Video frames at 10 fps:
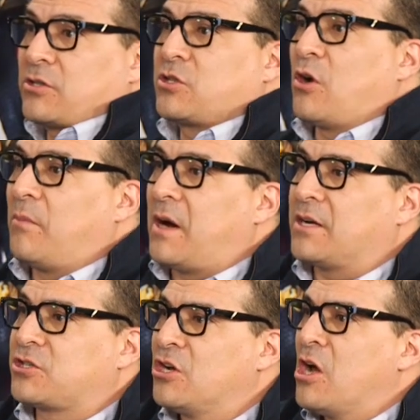so
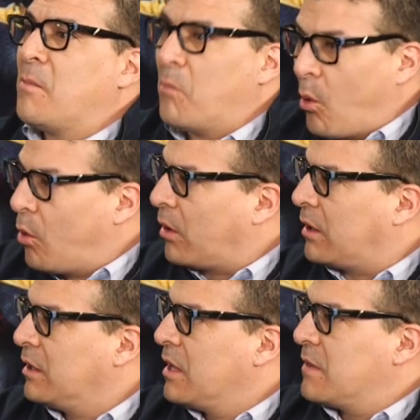much mm -hmm.
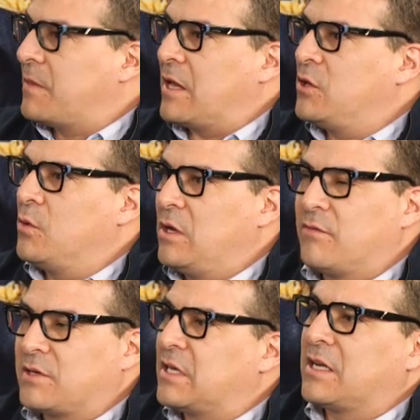more than you
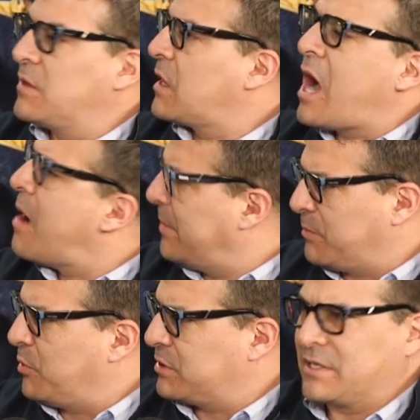even did in the comic
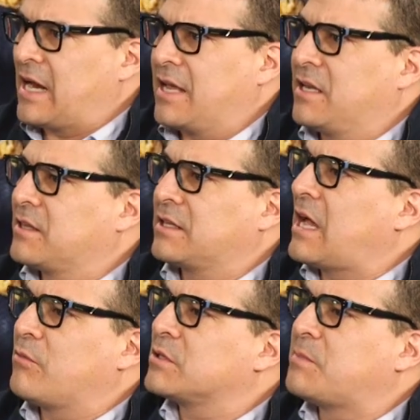books. Mm. And I didn't think
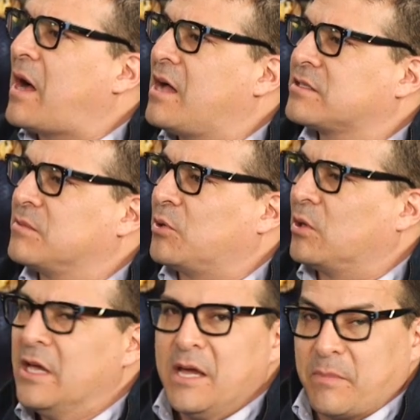that was
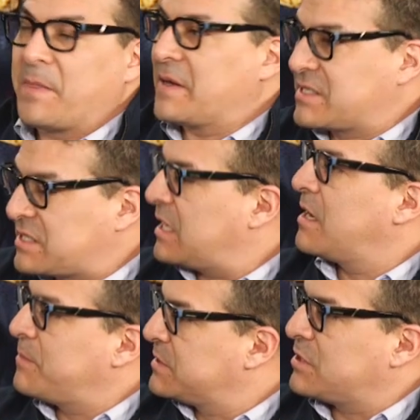possible, but they set
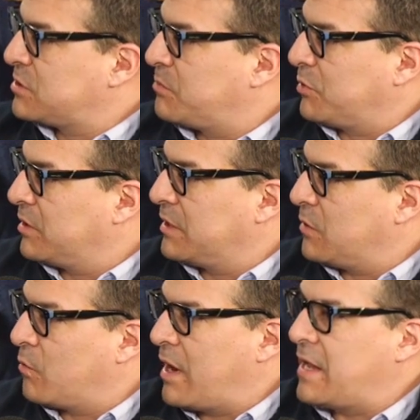up in such a
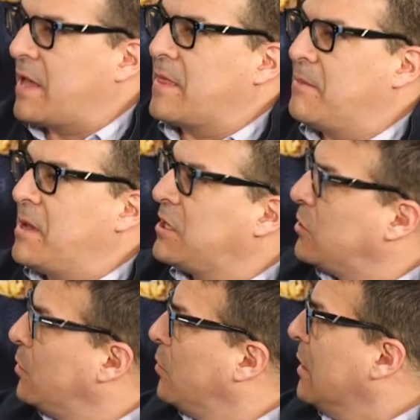brilliant way and they
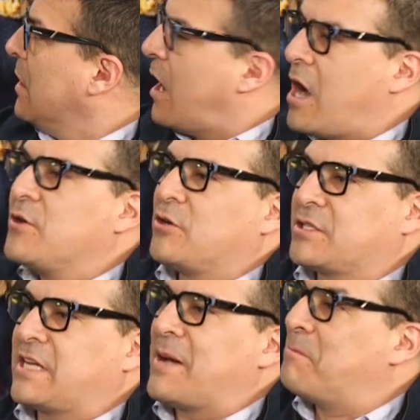make you
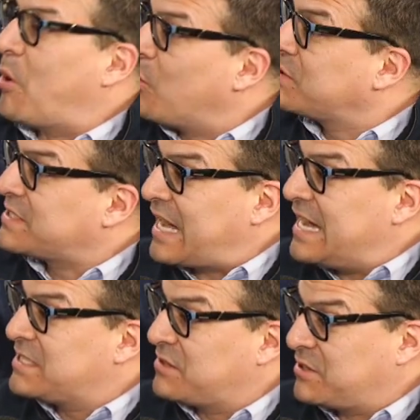understand both
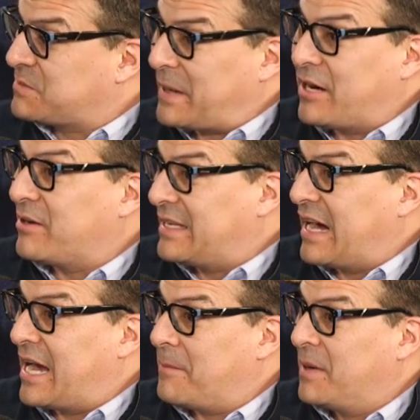sides of this
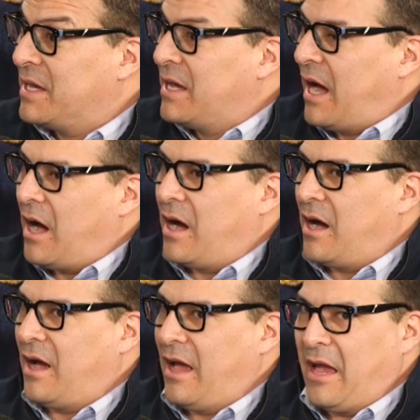paradigm,
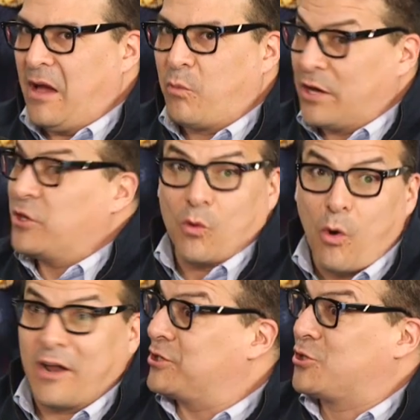uh, whether you
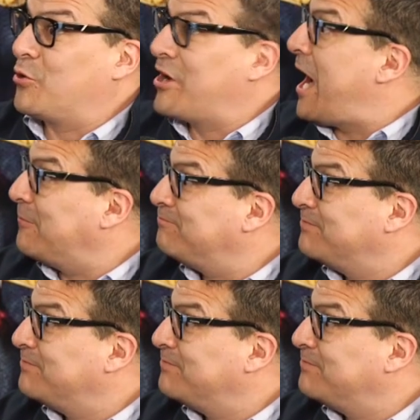wanted to or not